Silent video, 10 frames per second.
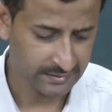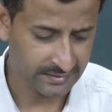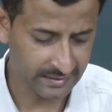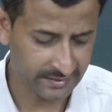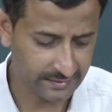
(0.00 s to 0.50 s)

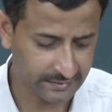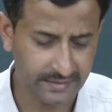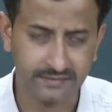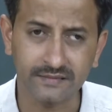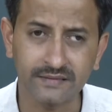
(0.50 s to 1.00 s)

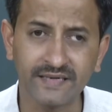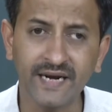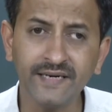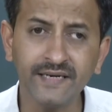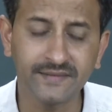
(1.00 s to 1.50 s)
that
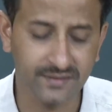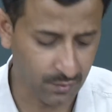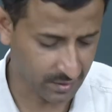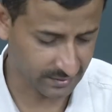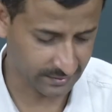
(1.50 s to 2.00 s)
graded
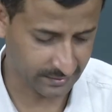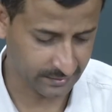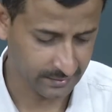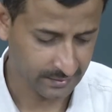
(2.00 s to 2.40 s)
rewards